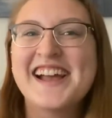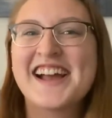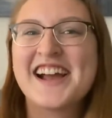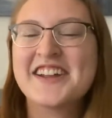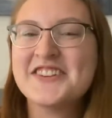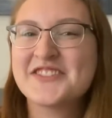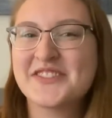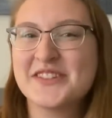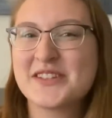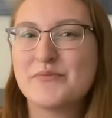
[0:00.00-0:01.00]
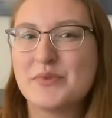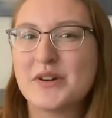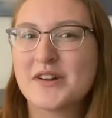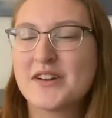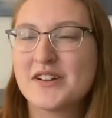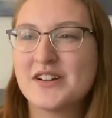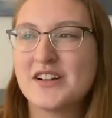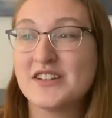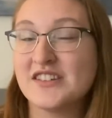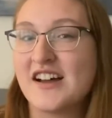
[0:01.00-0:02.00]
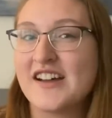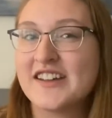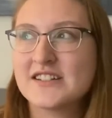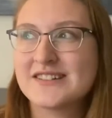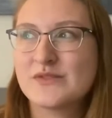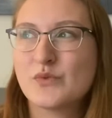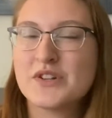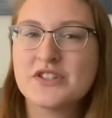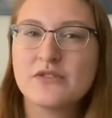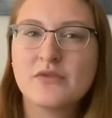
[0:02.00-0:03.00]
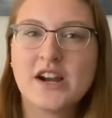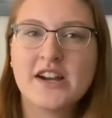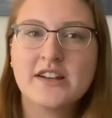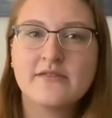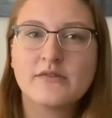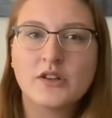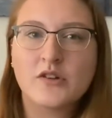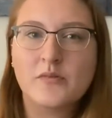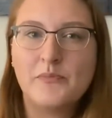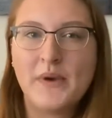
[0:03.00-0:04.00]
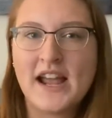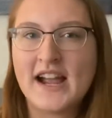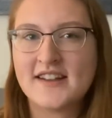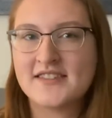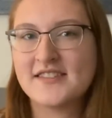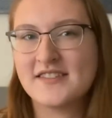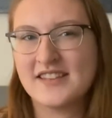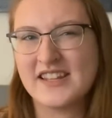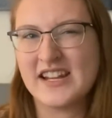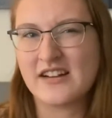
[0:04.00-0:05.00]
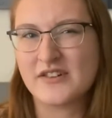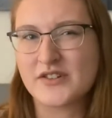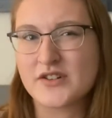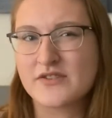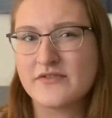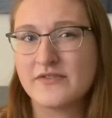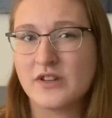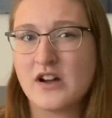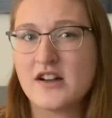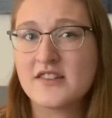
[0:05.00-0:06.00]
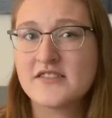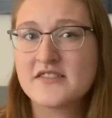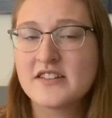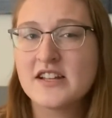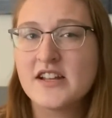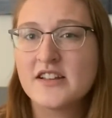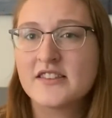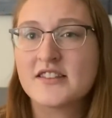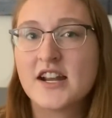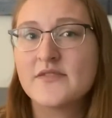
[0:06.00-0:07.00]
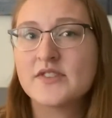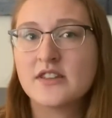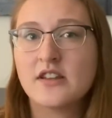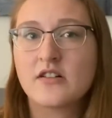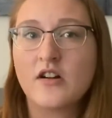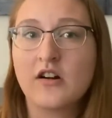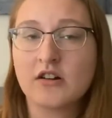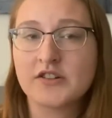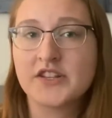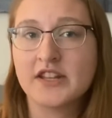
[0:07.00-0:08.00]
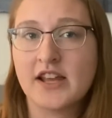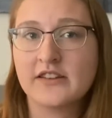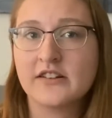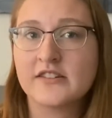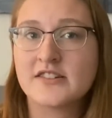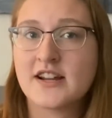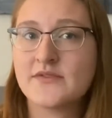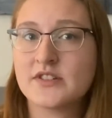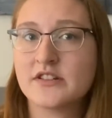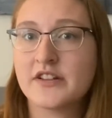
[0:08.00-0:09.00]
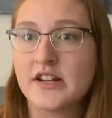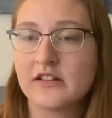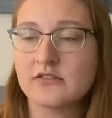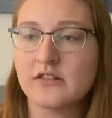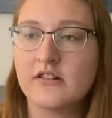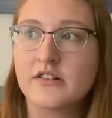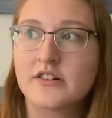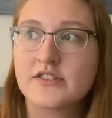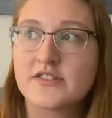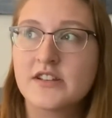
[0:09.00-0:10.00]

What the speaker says: I enjoyed this book a lot. Once you kind of look past the characters' flaws, the times that they are together and the times that they're getting along is